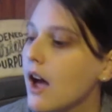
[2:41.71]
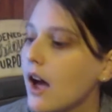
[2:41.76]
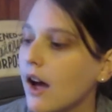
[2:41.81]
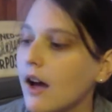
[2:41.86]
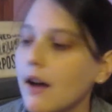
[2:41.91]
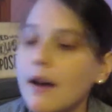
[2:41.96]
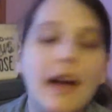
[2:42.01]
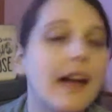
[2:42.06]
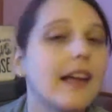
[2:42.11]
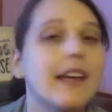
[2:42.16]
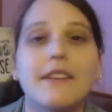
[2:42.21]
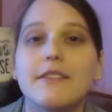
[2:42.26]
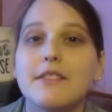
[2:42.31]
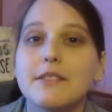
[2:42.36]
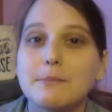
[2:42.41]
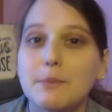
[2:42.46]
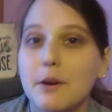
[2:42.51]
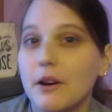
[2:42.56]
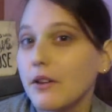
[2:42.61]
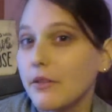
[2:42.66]
Uh, I gave
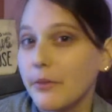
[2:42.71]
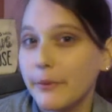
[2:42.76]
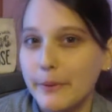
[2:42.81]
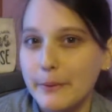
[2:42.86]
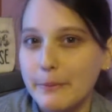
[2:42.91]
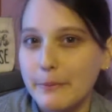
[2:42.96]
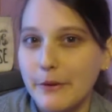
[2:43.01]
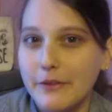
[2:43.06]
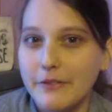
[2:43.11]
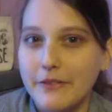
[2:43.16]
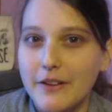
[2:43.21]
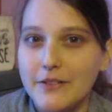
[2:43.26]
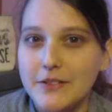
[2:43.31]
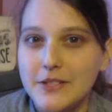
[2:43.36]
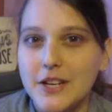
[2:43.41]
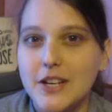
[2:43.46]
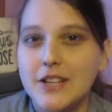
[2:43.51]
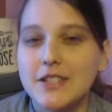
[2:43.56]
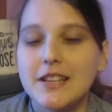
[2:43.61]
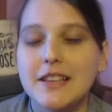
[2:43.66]
this book 3.5
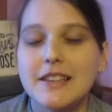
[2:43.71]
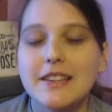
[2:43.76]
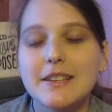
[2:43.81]
stars.